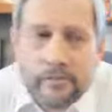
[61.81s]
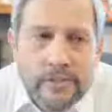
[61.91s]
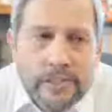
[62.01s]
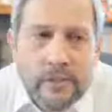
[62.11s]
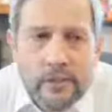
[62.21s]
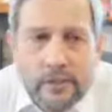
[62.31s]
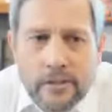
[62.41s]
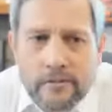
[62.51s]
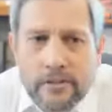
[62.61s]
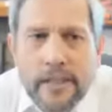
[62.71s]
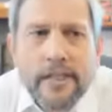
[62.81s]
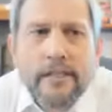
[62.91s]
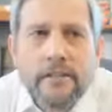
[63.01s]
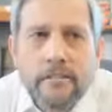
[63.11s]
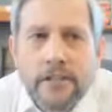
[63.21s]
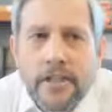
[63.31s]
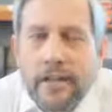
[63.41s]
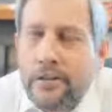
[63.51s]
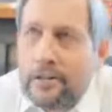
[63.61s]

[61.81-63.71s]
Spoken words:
Viet Cong flags, shouting